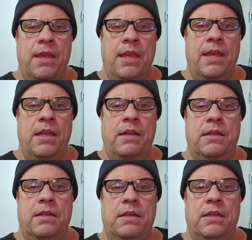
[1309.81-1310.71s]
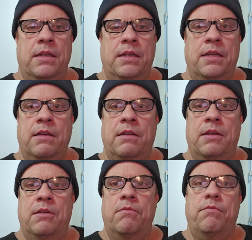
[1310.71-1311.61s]
And
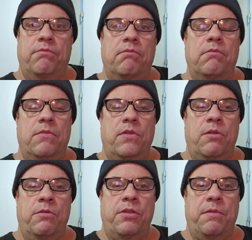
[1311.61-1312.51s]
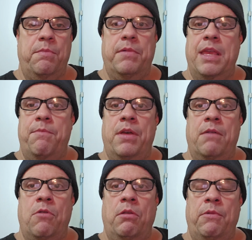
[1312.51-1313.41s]
so we'll just keep
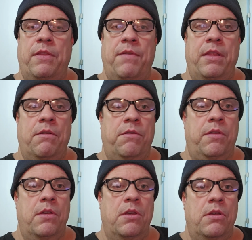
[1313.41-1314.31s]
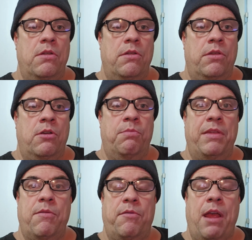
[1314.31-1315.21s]
rolling with the videos. So
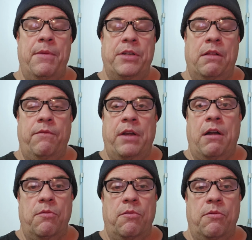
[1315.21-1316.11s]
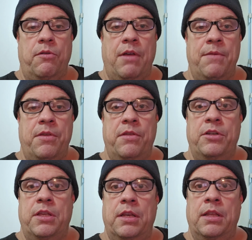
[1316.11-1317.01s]
please subscribe to the channel if you're not already subscribed, so
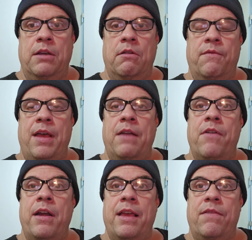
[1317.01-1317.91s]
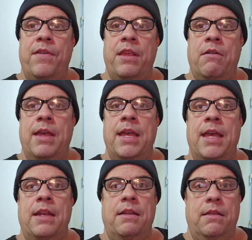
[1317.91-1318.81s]
that you can get notified of our next video.
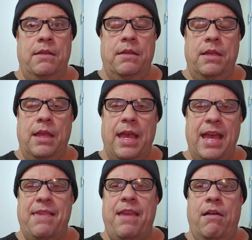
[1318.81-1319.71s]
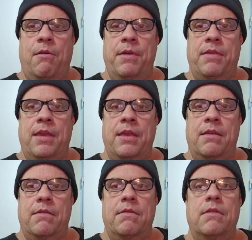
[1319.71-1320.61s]
And as I always say,
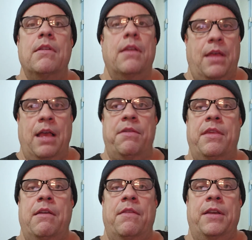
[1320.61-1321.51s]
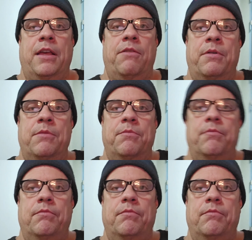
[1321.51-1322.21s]
I'll see you on the next one.